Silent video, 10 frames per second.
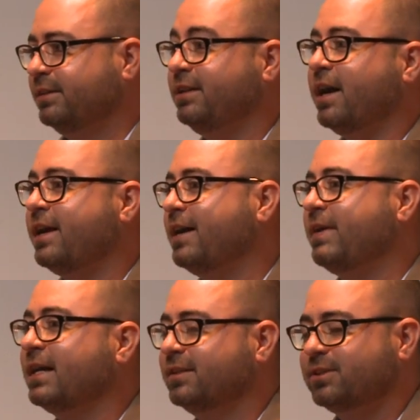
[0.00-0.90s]
did not have
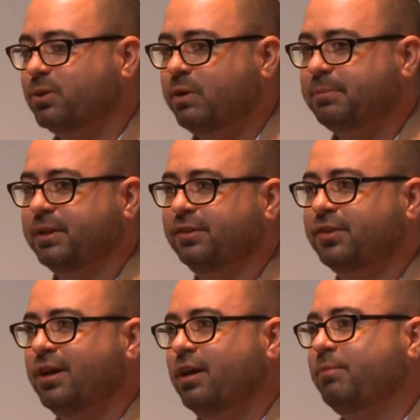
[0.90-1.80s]
access to
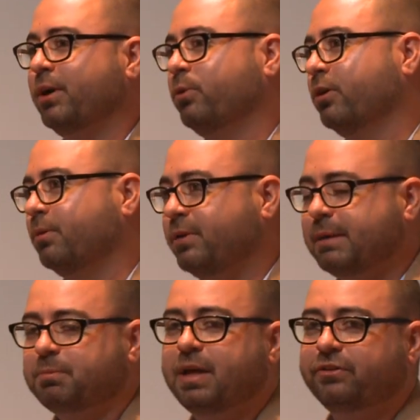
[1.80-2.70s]
weapons, but were
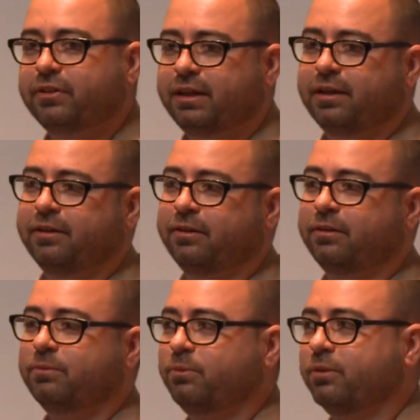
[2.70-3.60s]
perhaps mentally
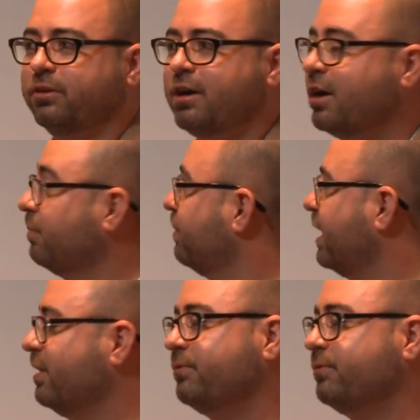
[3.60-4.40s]
ill, were caught up by an